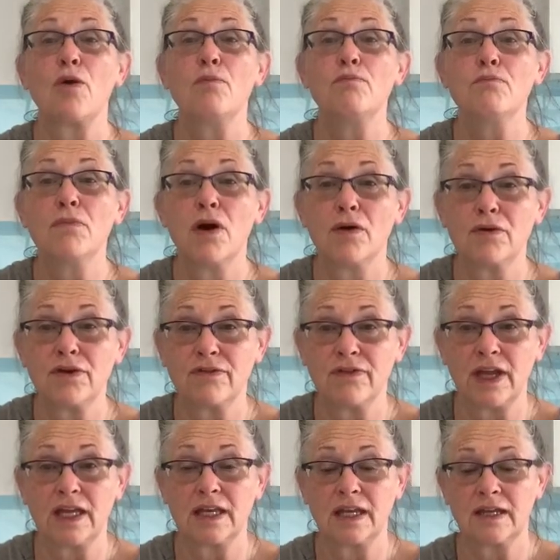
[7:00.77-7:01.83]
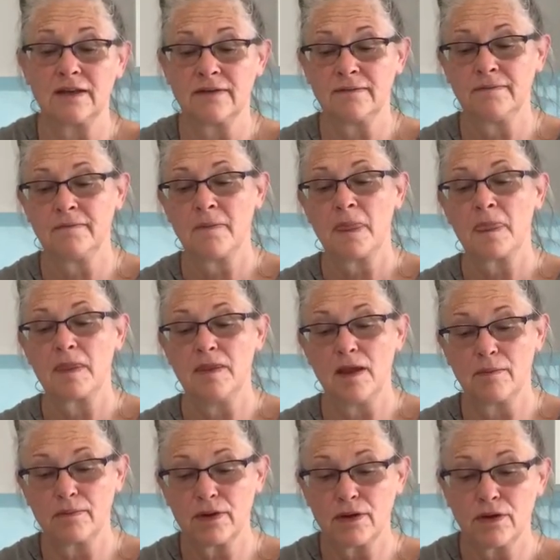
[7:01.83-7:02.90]
motivating.
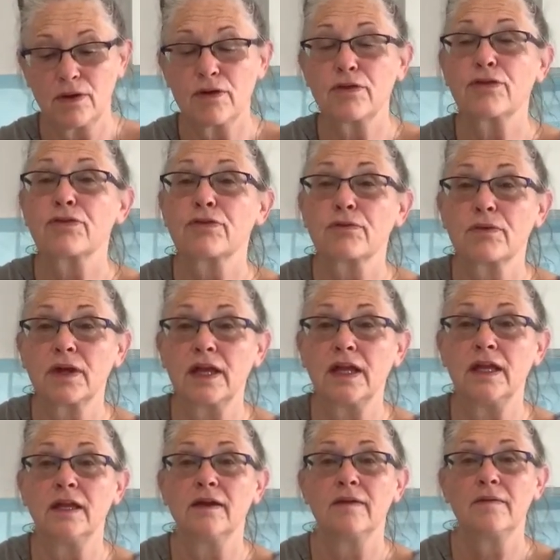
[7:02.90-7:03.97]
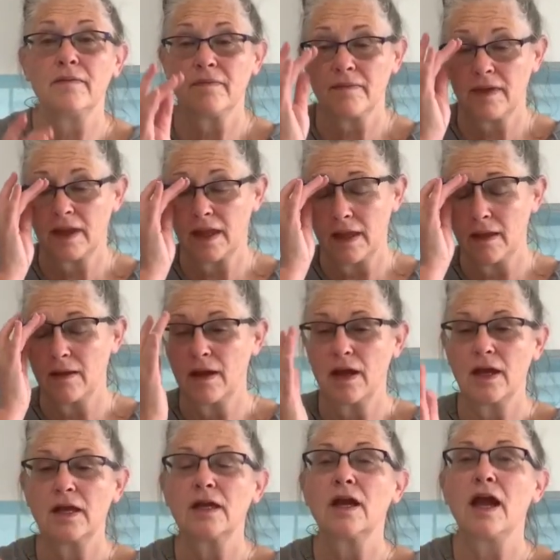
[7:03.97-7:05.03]
Number 3,
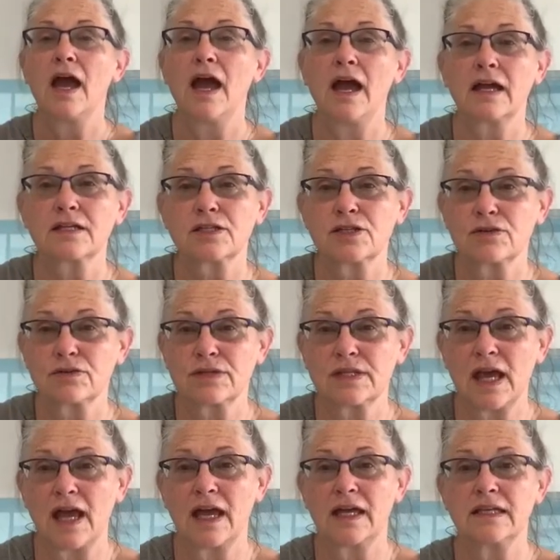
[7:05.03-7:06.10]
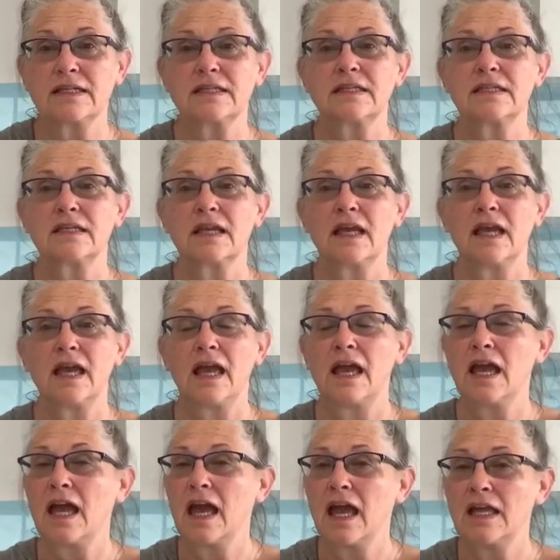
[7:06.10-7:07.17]
exercise.
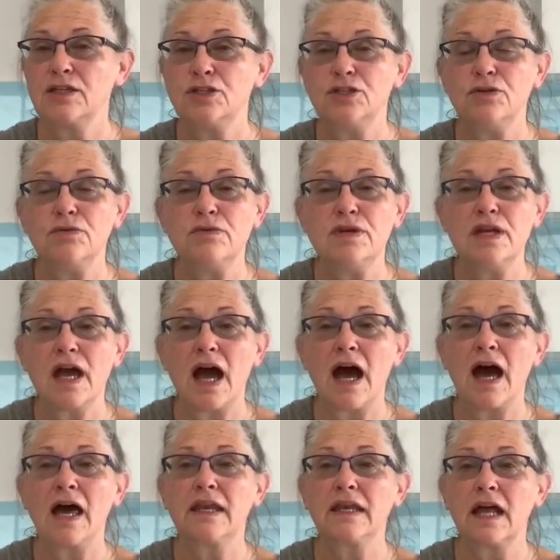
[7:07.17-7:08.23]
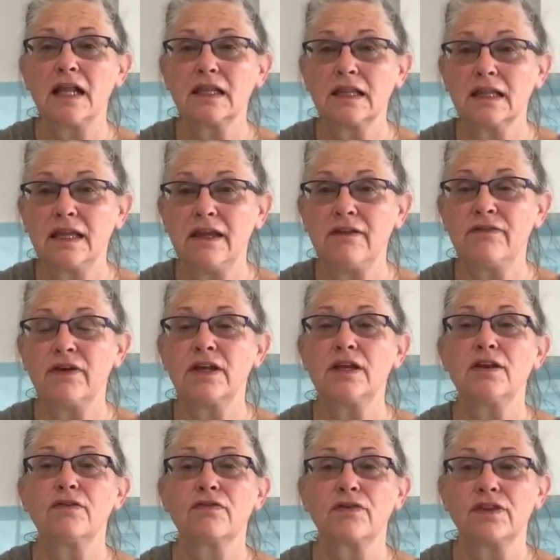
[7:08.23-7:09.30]
Do not leave
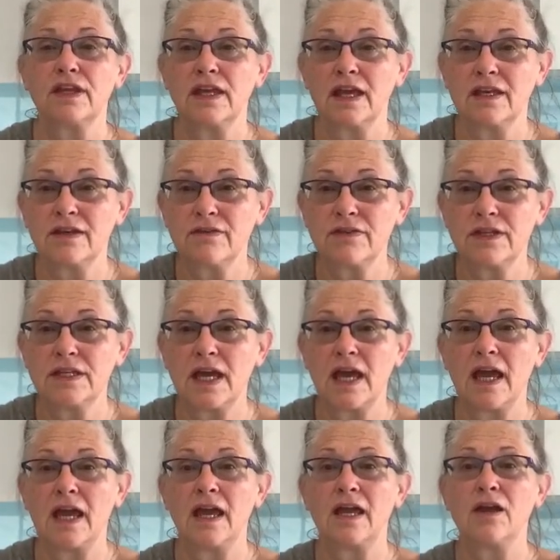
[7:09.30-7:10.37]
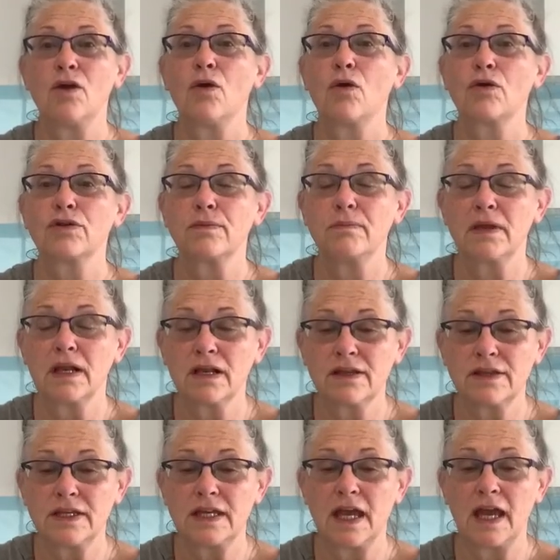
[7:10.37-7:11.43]
it for the end of the day or the middle of
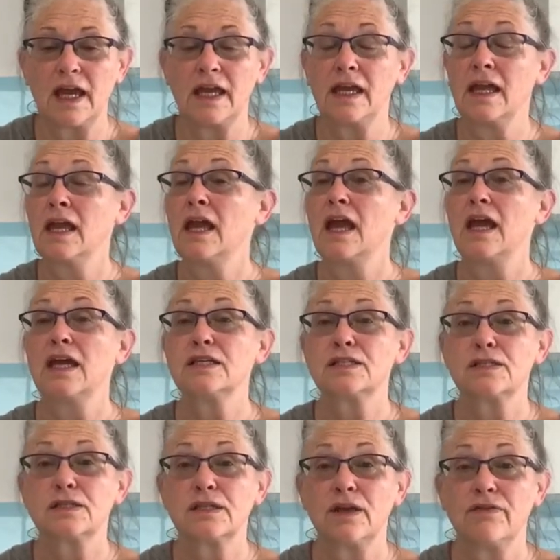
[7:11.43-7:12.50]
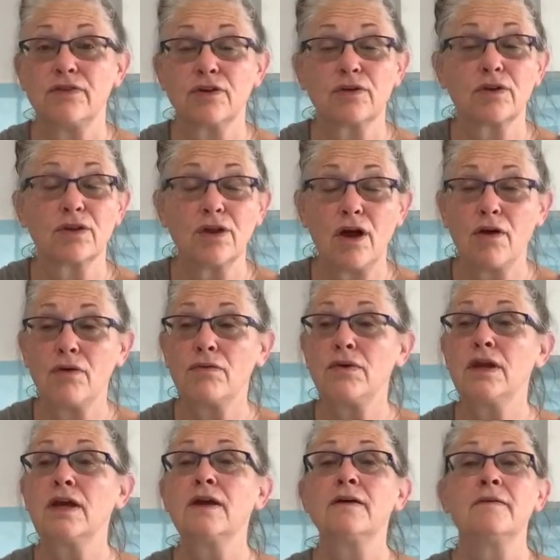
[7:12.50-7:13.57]
the day. If you're
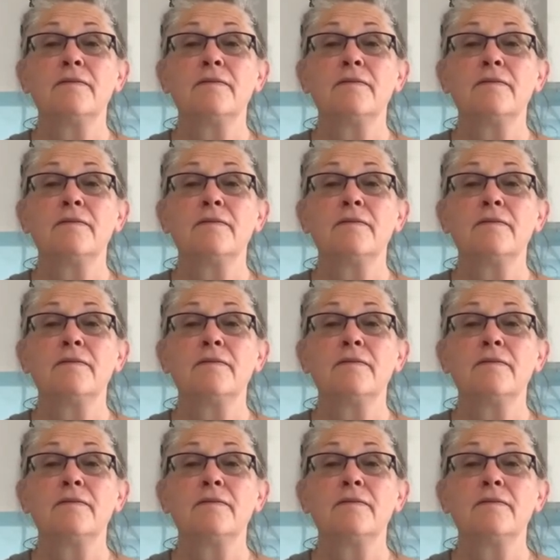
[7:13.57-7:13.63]
alone,